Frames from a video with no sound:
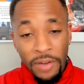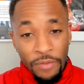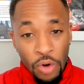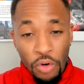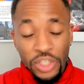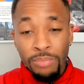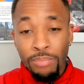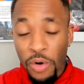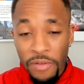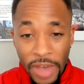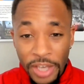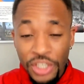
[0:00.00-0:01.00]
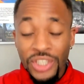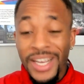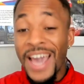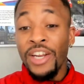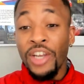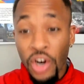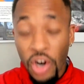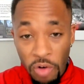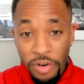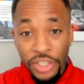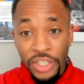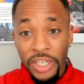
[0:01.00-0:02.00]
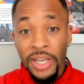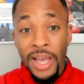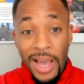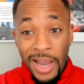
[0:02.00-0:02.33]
and of course, motivation and encouraging